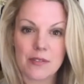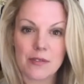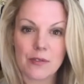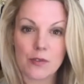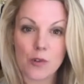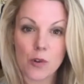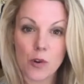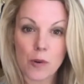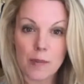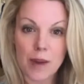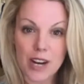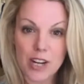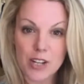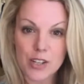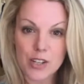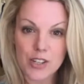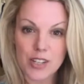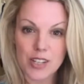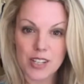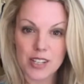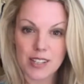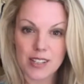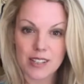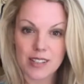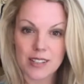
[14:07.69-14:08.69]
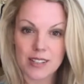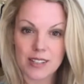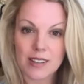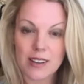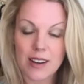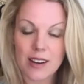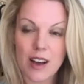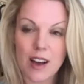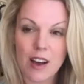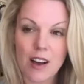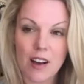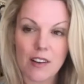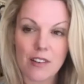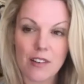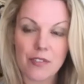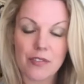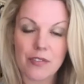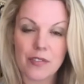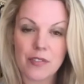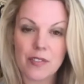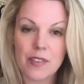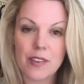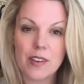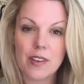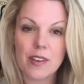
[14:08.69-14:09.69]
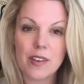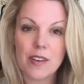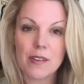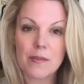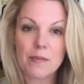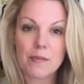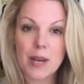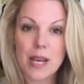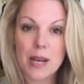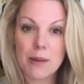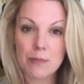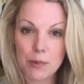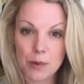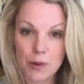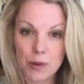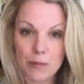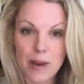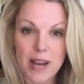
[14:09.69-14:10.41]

formation of people,